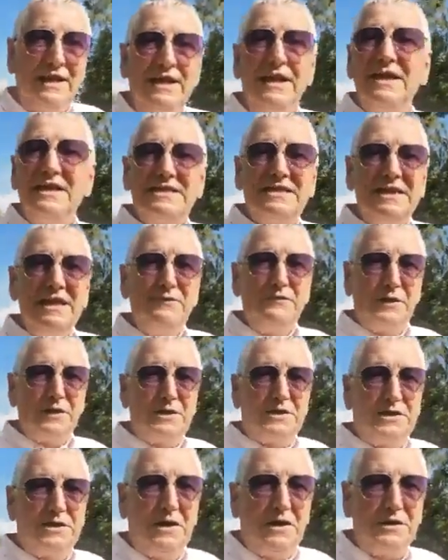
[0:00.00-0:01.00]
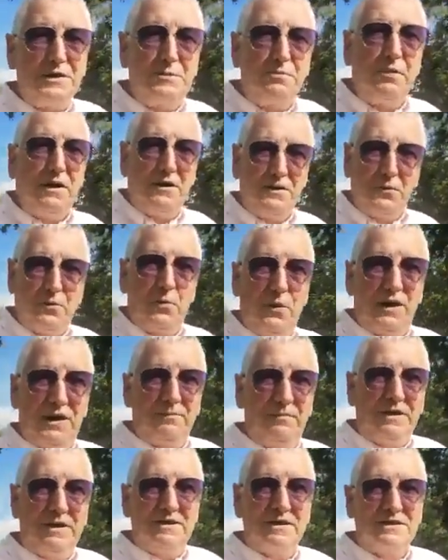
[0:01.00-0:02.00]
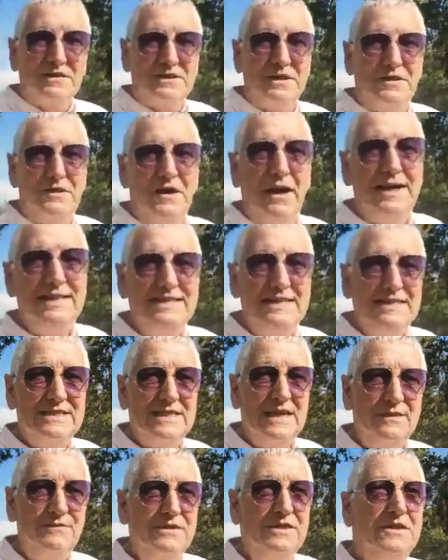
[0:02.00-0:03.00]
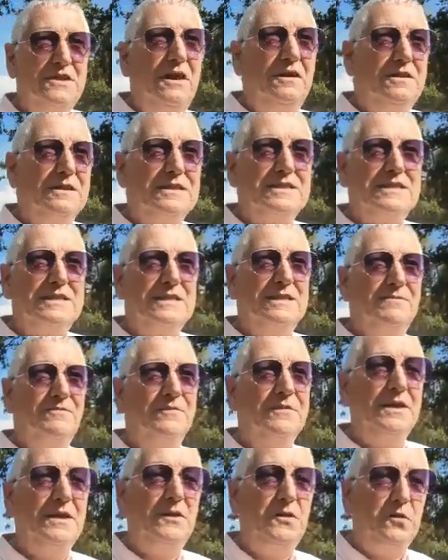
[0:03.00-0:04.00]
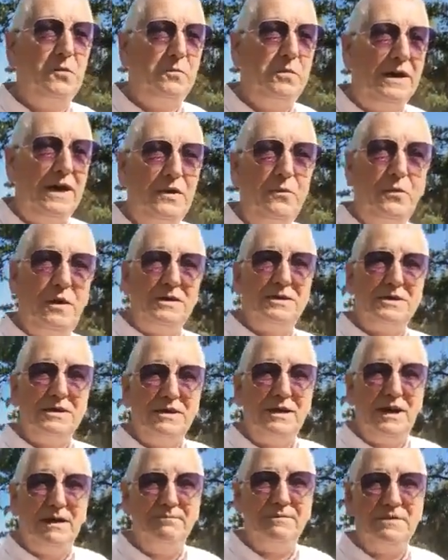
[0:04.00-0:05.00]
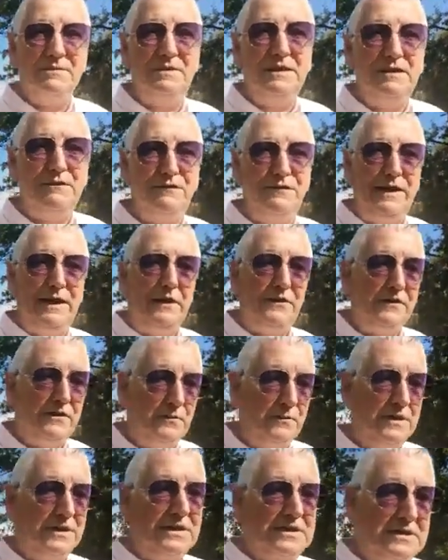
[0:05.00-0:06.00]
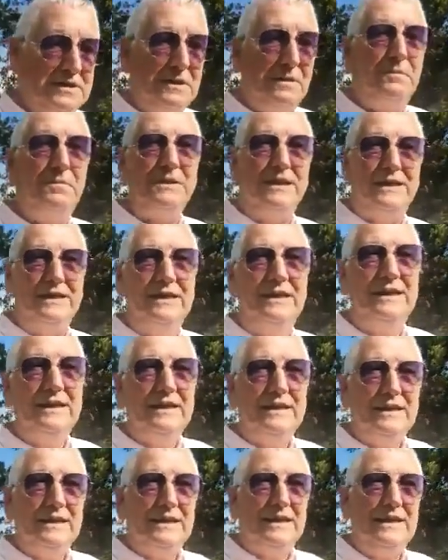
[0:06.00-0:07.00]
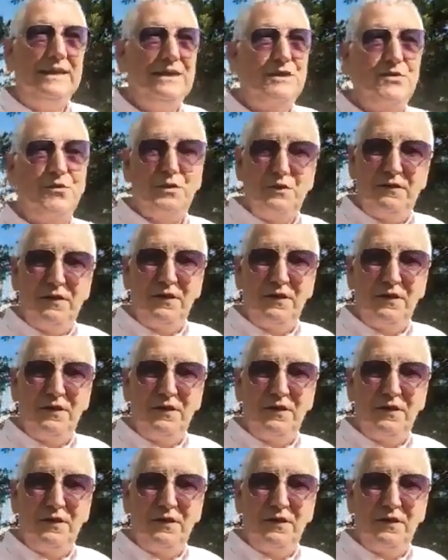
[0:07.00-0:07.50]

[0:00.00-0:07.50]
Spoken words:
And it isn't even a chance, by the way, because the $97 that you'll pay one time to be a founder with this company is